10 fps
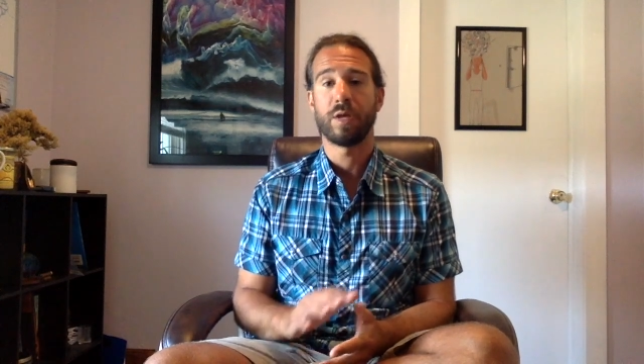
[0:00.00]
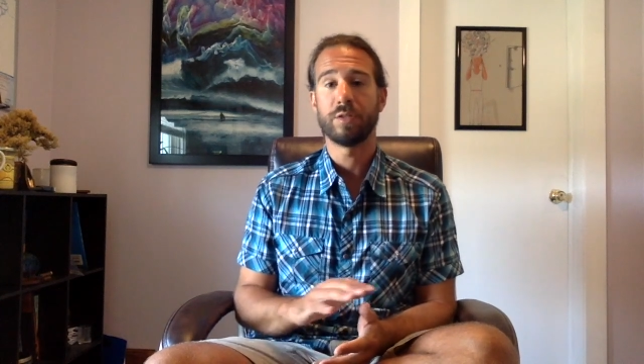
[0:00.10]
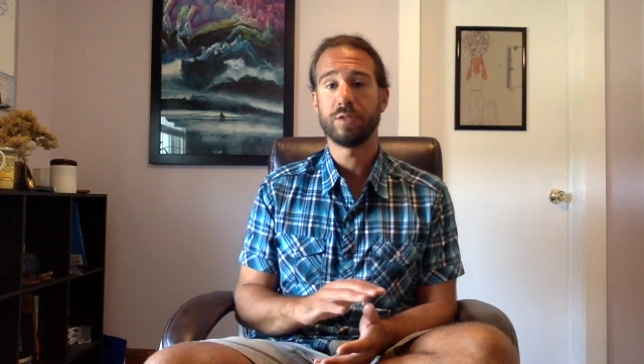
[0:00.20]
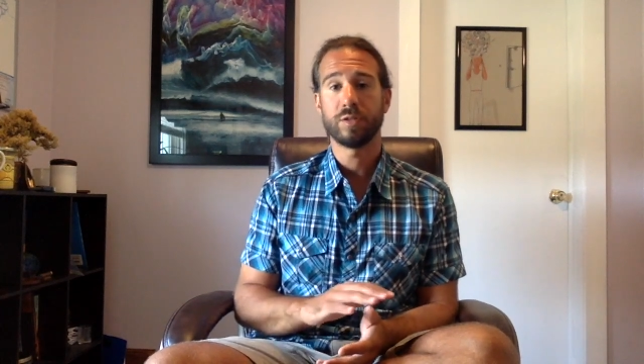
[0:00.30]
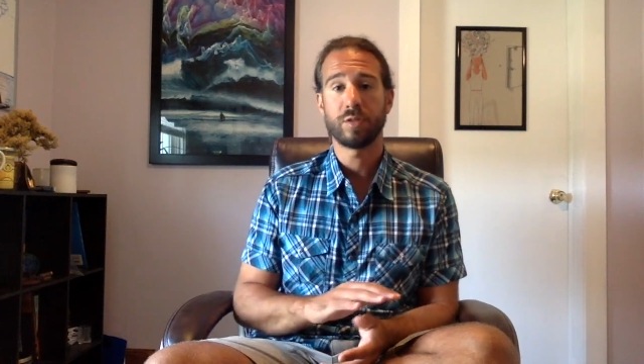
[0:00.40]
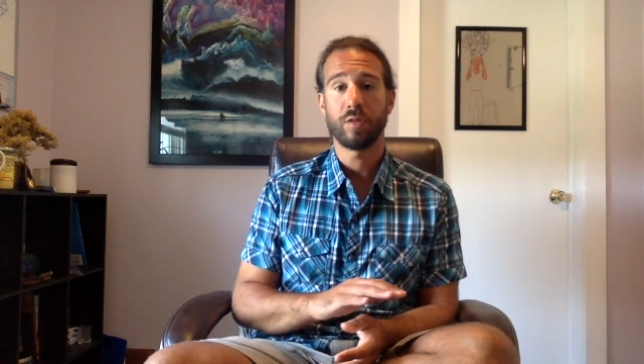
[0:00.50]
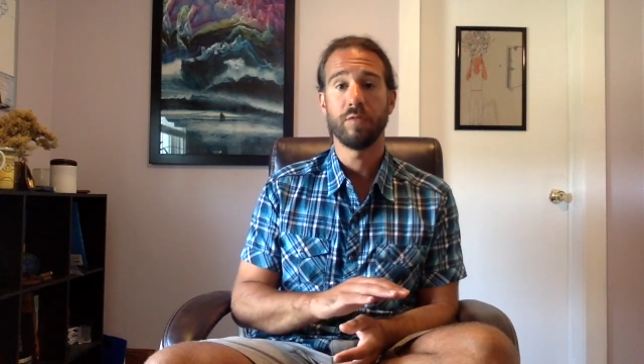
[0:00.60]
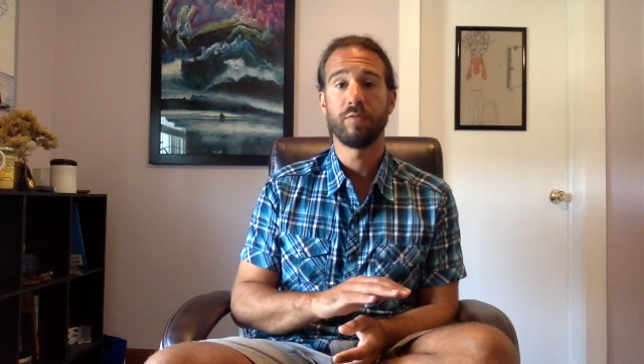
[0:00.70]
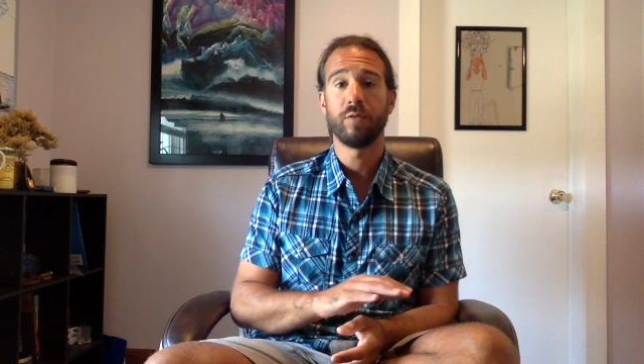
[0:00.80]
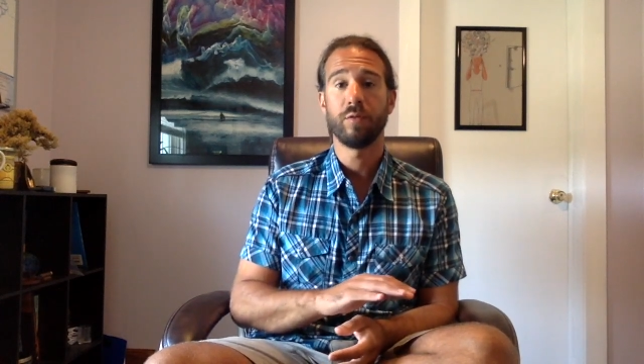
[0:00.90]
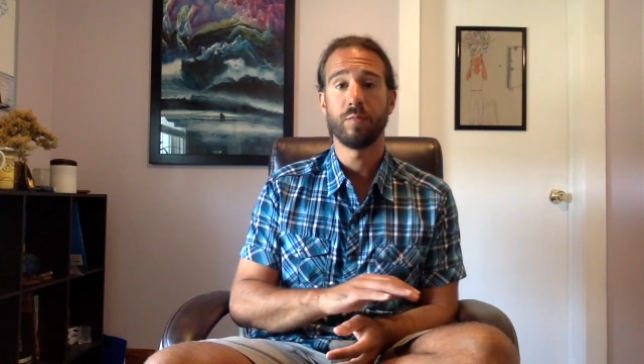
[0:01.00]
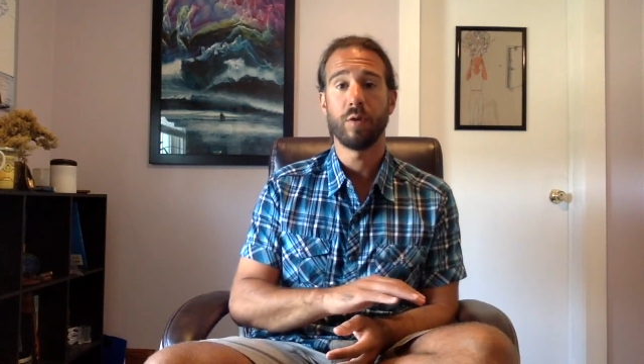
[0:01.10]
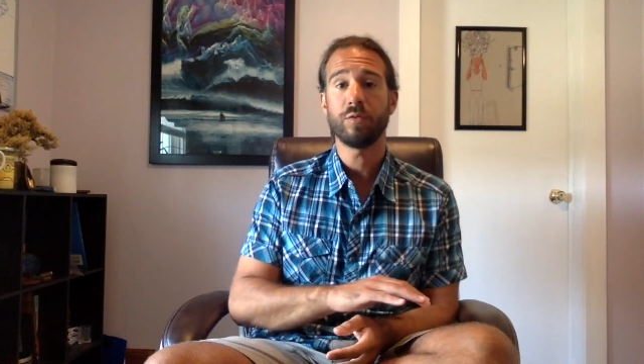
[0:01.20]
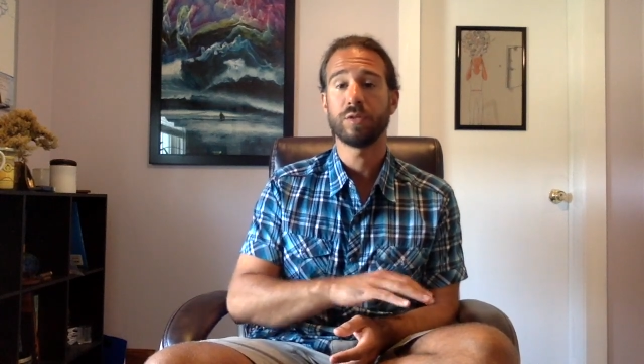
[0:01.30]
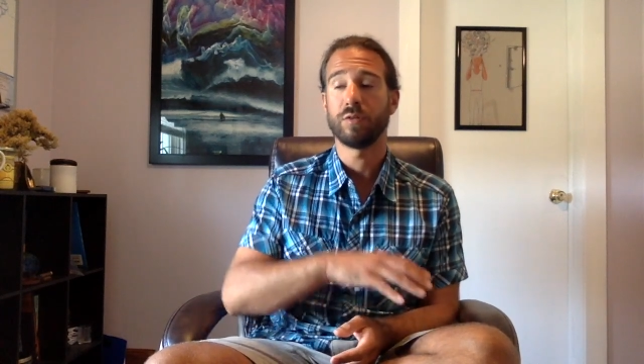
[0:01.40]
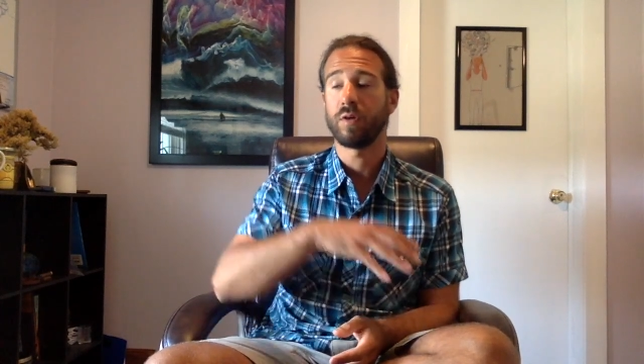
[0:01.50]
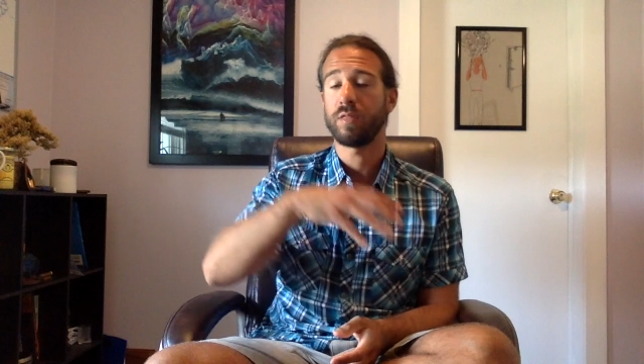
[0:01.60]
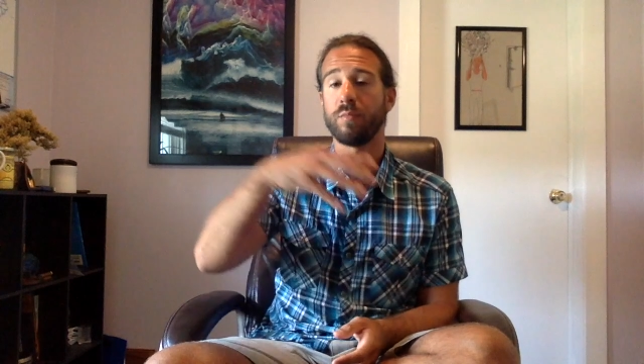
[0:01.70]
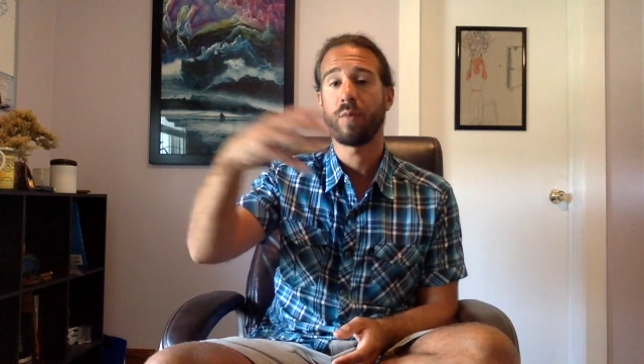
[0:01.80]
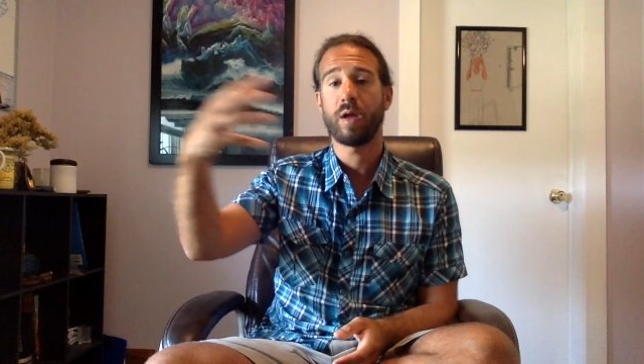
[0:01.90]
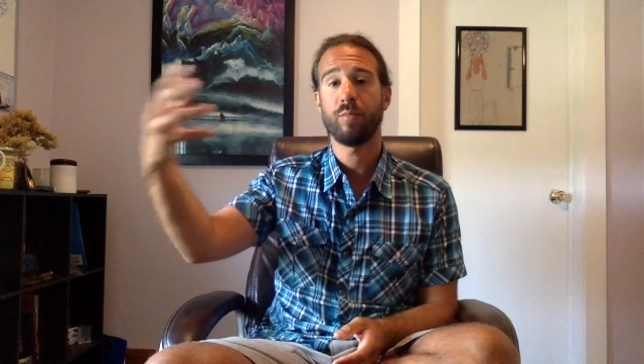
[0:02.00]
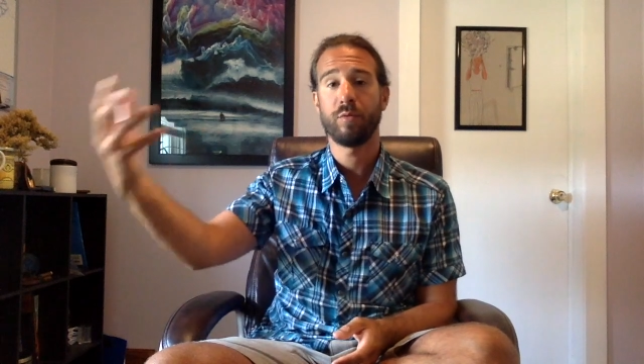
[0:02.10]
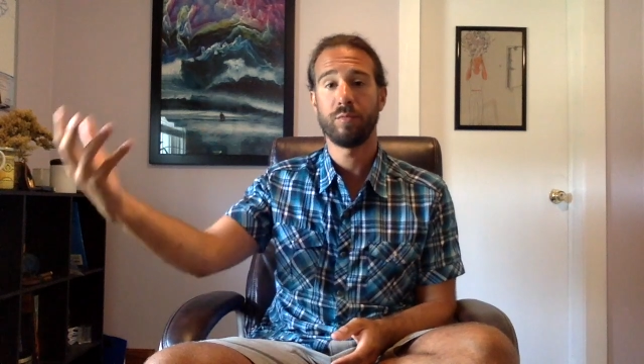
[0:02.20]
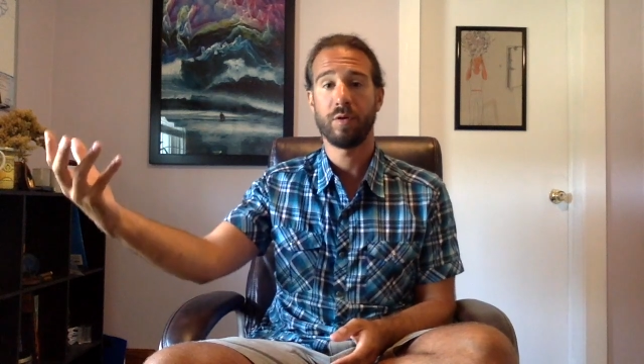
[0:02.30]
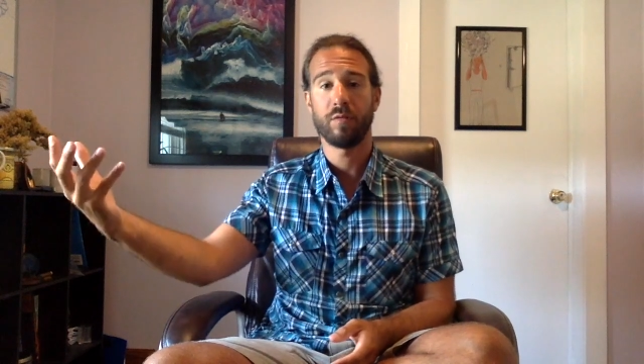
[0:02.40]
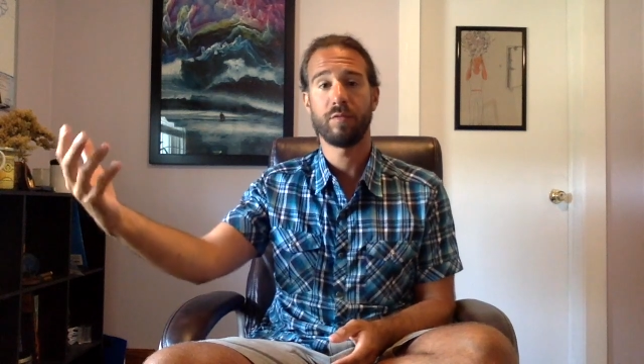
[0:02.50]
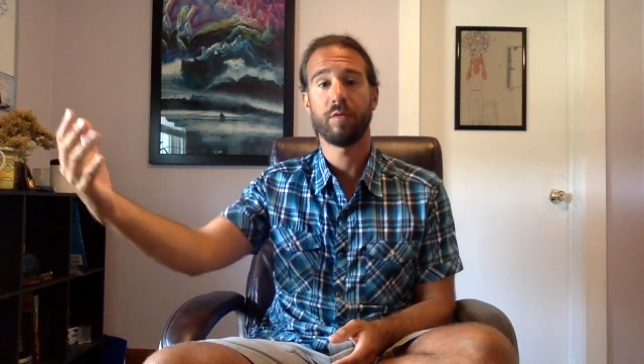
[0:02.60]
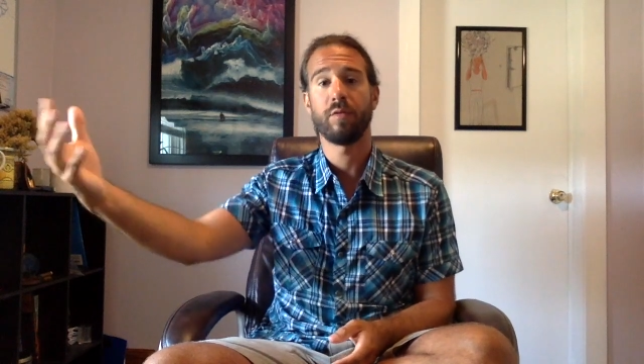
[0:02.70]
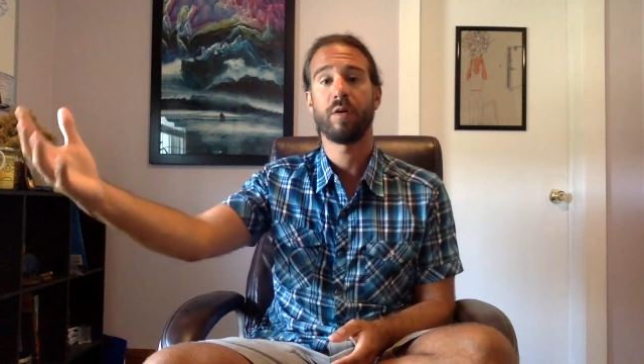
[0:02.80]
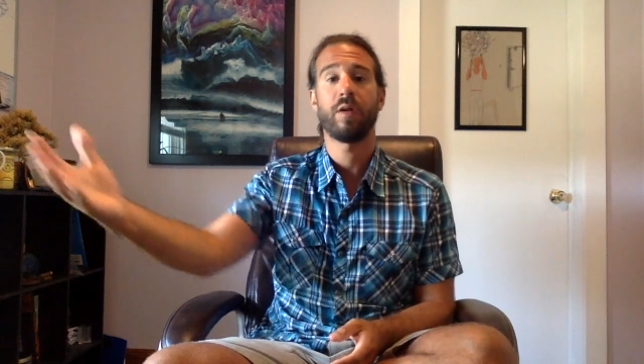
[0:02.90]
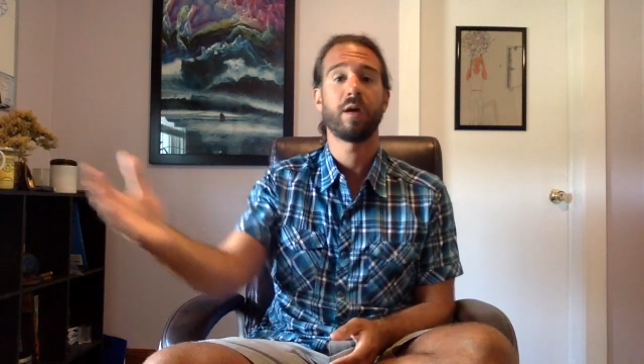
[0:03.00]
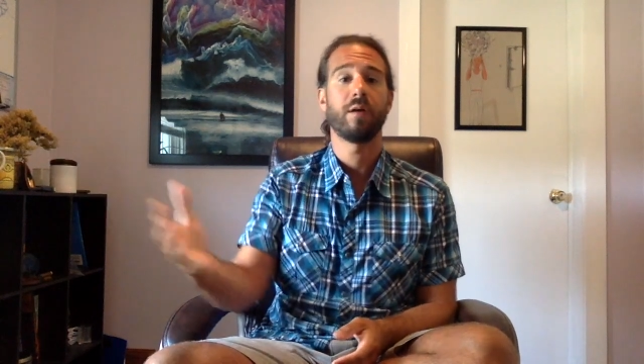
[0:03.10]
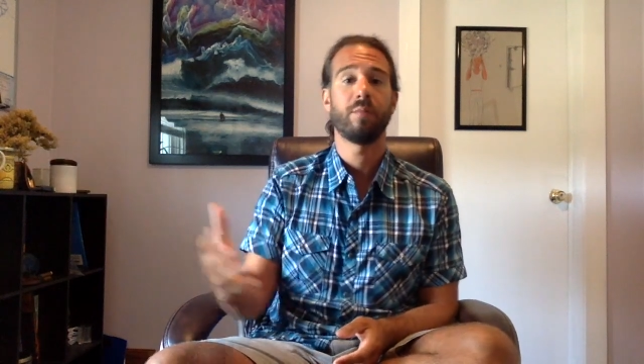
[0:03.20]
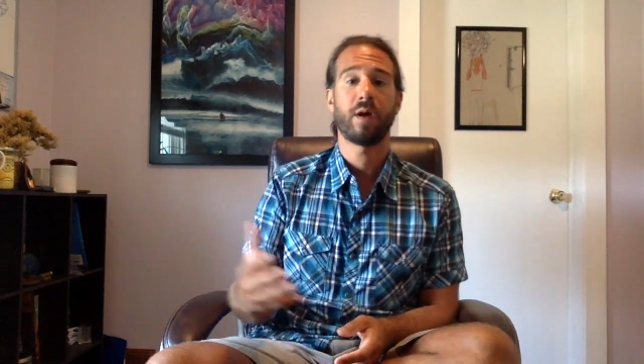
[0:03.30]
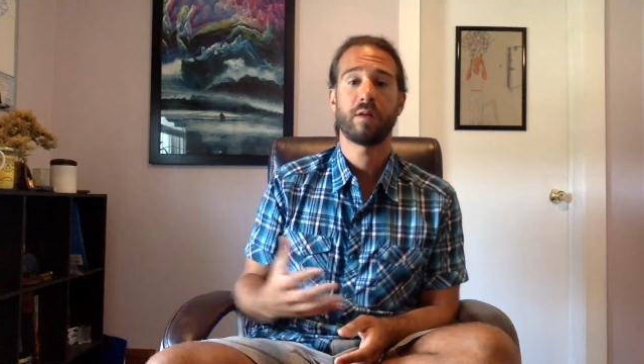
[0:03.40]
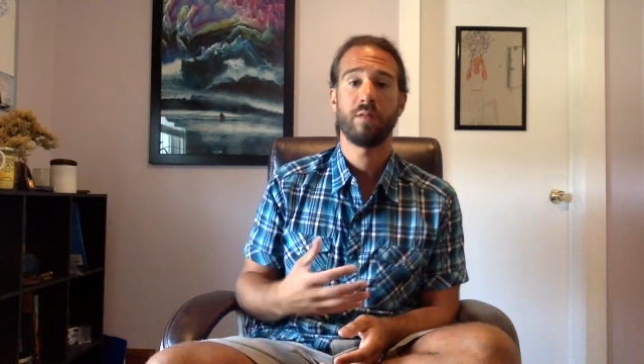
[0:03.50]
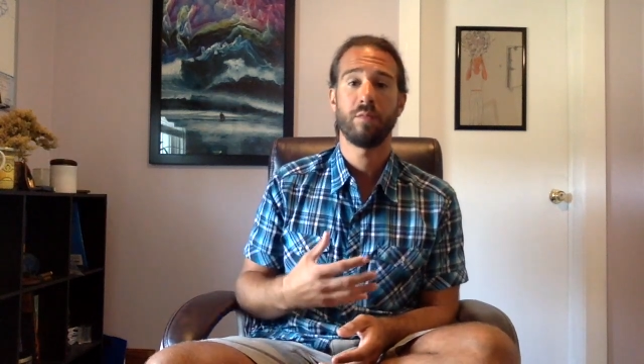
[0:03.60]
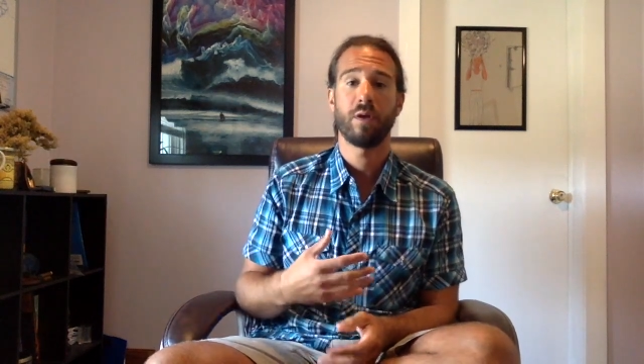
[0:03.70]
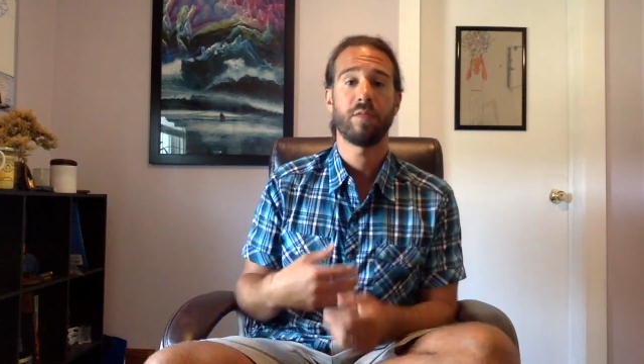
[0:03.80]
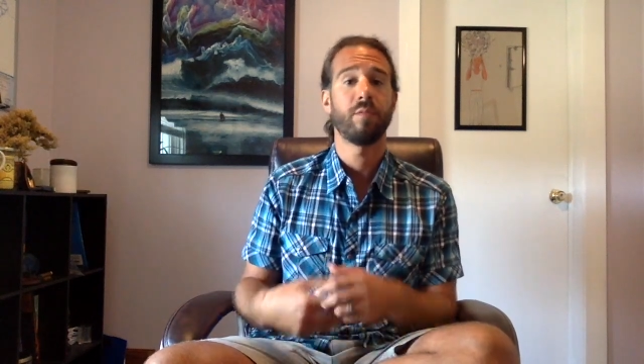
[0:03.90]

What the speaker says: It's just the fluid motion, right? The mind pulled me off into thought, I come back to the breath.